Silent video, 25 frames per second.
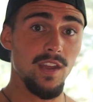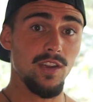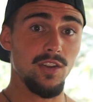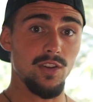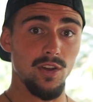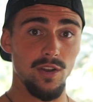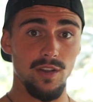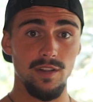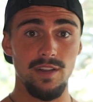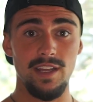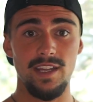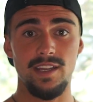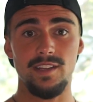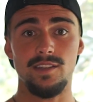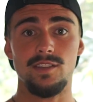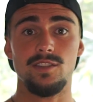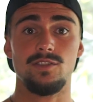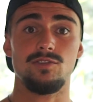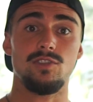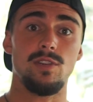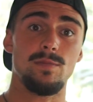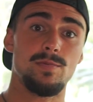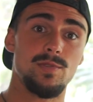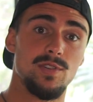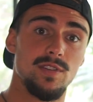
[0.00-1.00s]
Go to the link in the
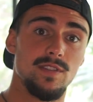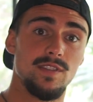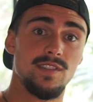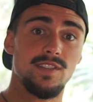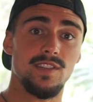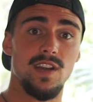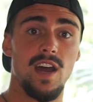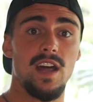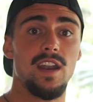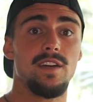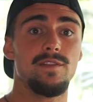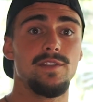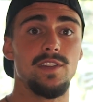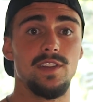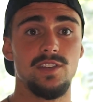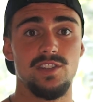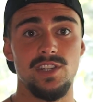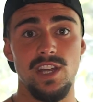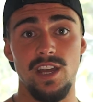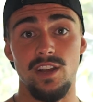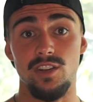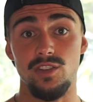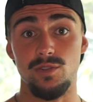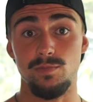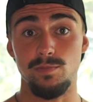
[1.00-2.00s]
description, sign up for the
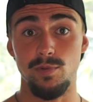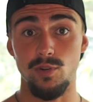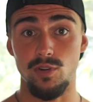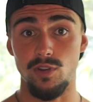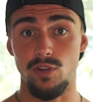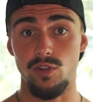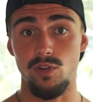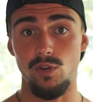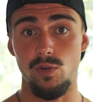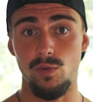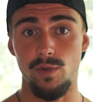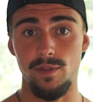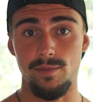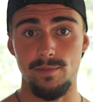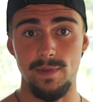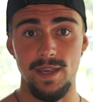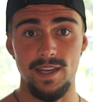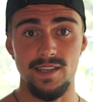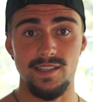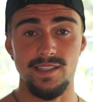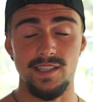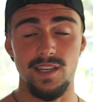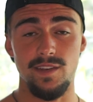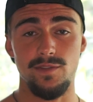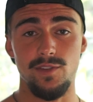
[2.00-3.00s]
challenge, book a call with me
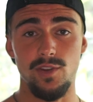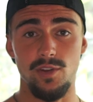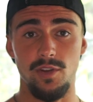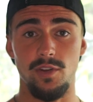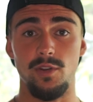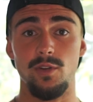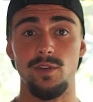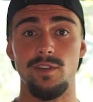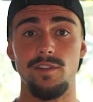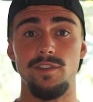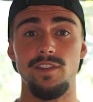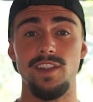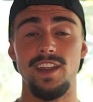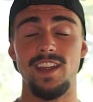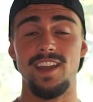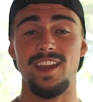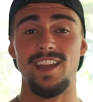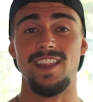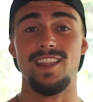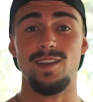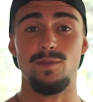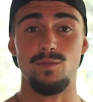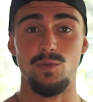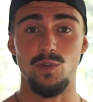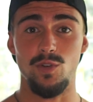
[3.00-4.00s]
to see if you're a good fit,
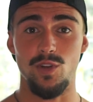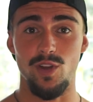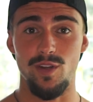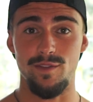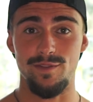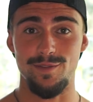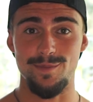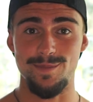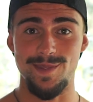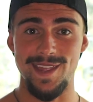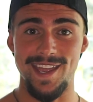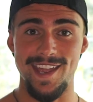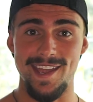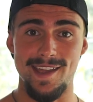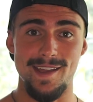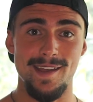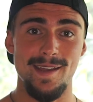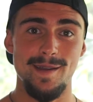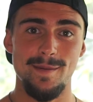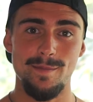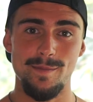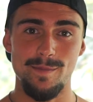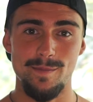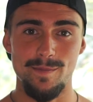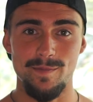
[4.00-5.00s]
and then we'll go from there.
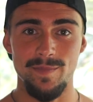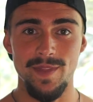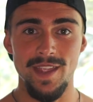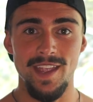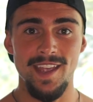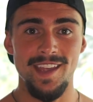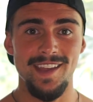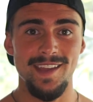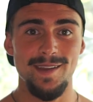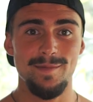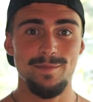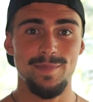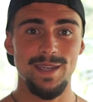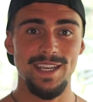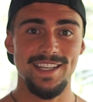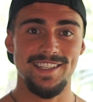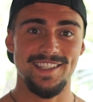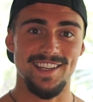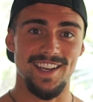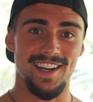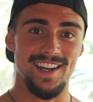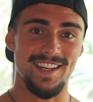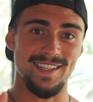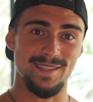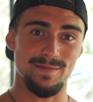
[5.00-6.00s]
Peace,
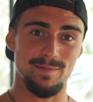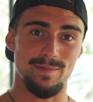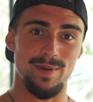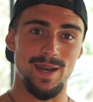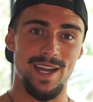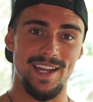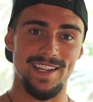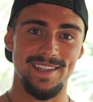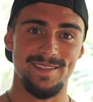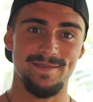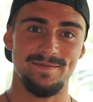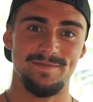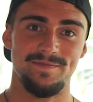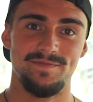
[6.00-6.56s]
guys. Bye.